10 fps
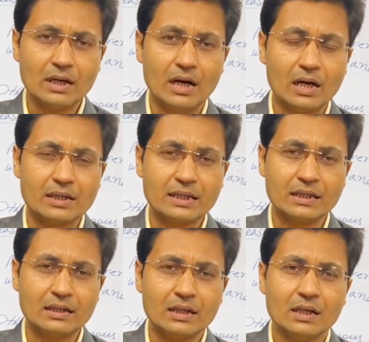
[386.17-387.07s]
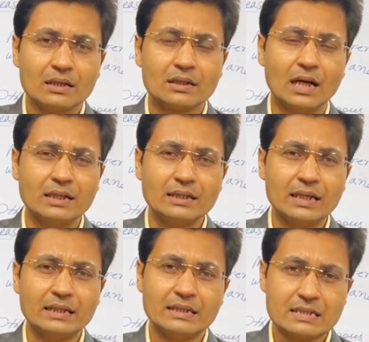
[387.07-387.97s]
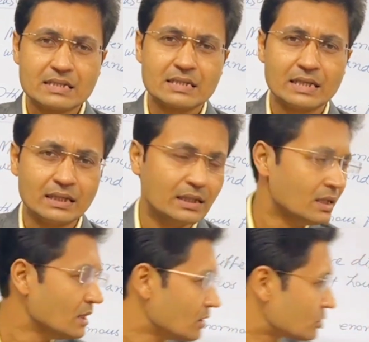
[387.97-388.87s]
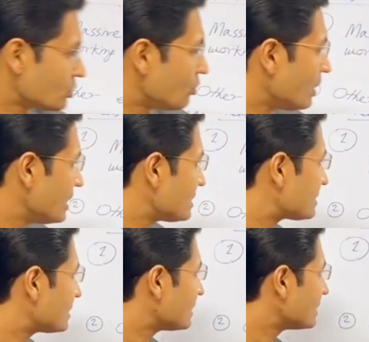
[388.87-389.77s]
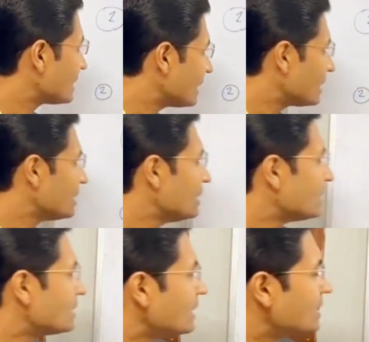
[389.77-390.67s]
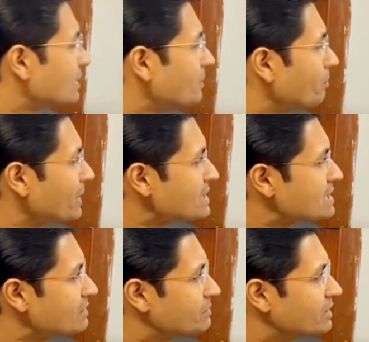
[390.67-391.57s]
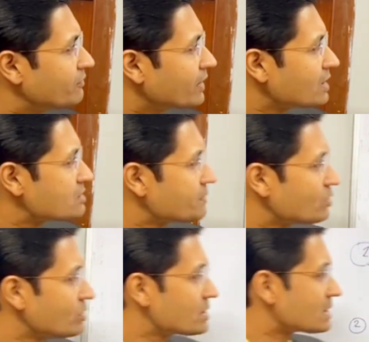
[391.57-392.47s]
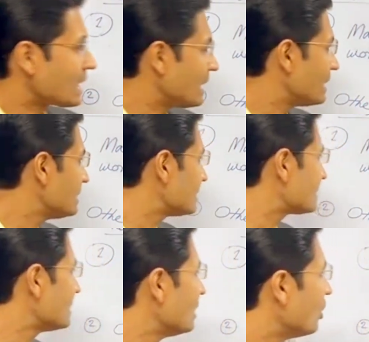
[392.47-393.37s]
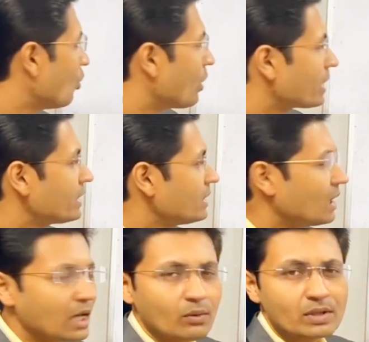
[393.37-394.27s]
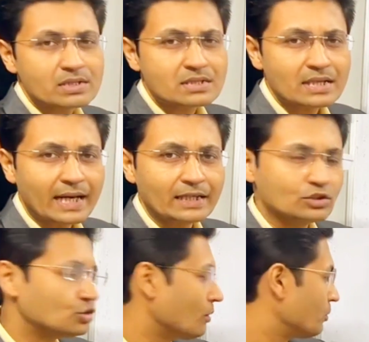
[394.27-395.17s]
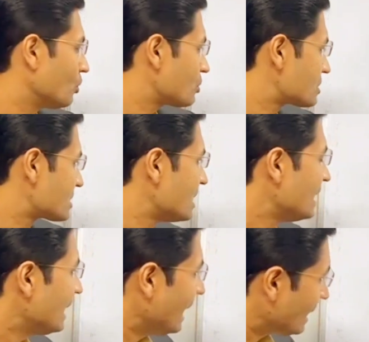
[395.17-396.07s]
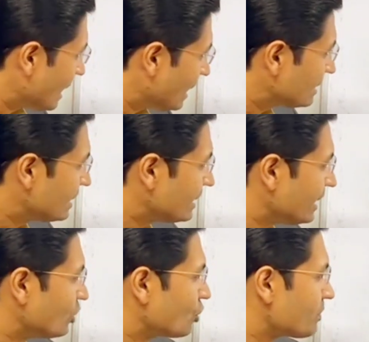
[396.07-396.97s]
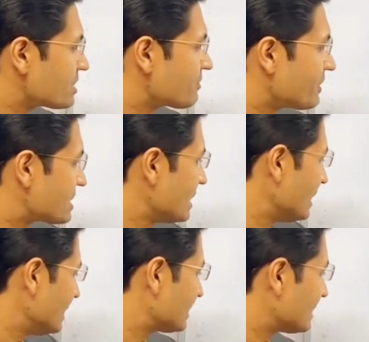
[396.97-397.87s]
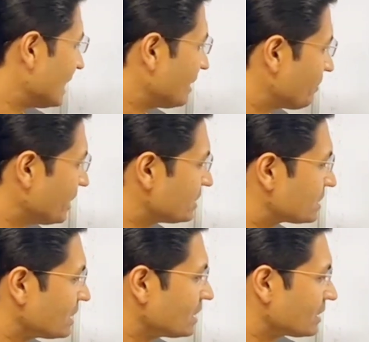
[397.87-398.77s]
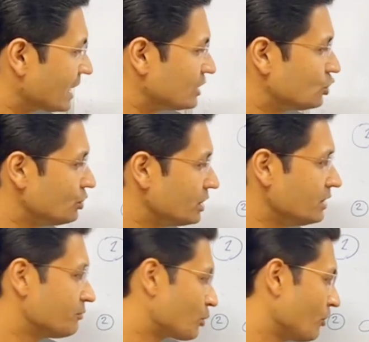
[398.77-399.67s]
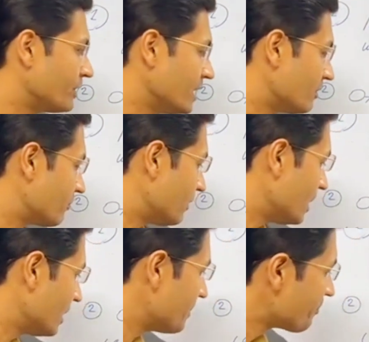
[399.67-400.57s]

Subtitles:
Article 39C. So what is written there? That massive difference between salaries, working hours and job loads, and other enormous facilities like pension, gratuity, provident fund,